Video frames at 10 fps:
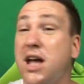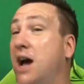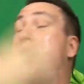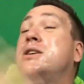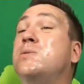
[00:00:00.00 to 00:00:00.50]

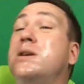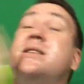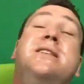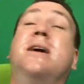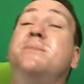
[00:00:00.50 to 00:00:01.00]
I just want to
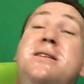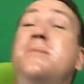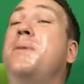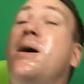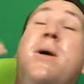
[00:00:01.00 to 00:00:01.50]
skip to the
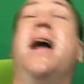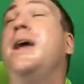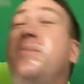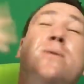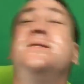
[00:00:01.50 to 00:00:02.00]
bit where
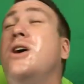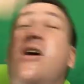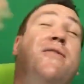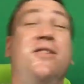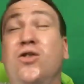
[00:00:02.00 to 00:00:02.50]
he pulls it
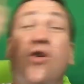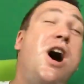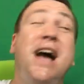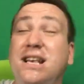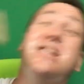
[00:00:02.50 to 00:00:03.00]
off and
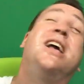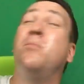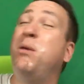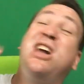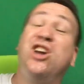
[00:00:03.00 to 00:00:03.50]
cries like a
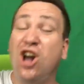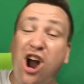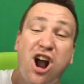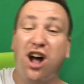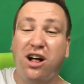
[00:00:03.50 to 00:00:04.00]
big
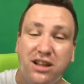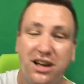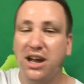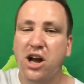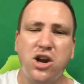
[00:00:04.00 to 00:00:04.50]
girl.
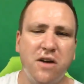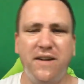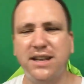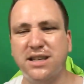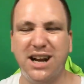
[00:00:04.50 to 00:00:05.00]
No
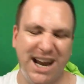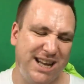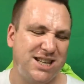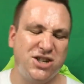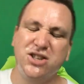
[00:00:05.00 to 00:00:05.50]
offense to
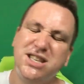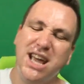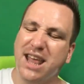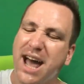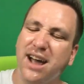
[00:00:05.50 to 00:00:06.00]
ladies. I shouldn't
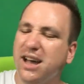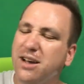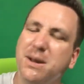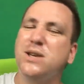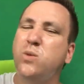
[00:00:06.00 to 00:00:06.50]
say that
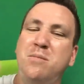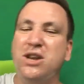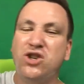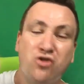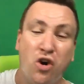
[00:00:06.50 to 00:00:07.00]
because women
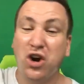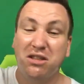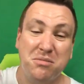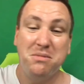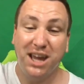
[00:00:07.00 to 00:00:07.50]
are stronger
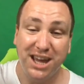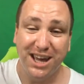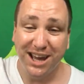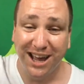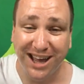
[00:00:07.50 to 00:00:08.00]
than me.
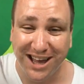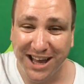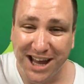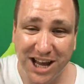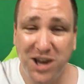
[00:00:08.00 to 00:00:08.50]

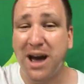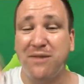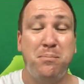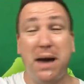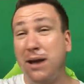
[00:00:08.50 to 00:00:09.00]
You
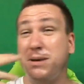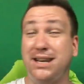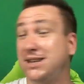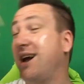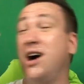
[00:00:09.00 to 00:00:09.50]
have
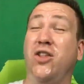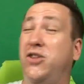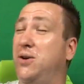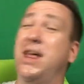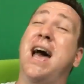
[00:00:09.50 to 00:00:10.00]
babies. I can't
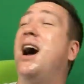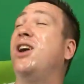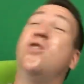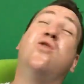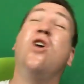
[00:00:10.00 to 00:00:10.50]
do that.
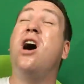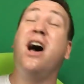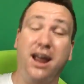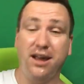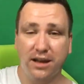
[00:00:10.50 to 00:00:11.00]
I'd
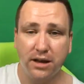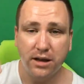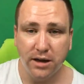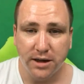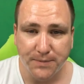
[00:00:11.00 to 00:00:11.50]
cry.
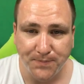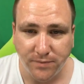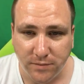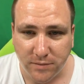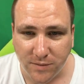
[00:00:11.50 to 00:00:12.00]

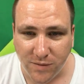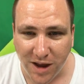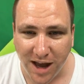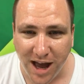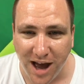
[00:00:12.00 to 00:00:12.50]

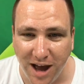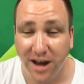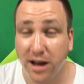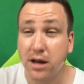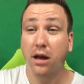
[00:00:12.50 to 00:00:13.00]

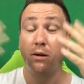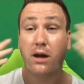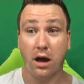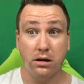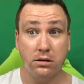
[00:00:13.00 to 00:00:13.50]
Here we
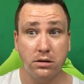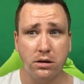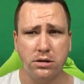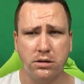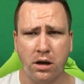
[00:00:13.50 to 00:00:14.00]
go.
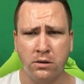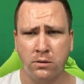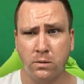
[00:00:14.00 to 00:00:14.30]
Is it done?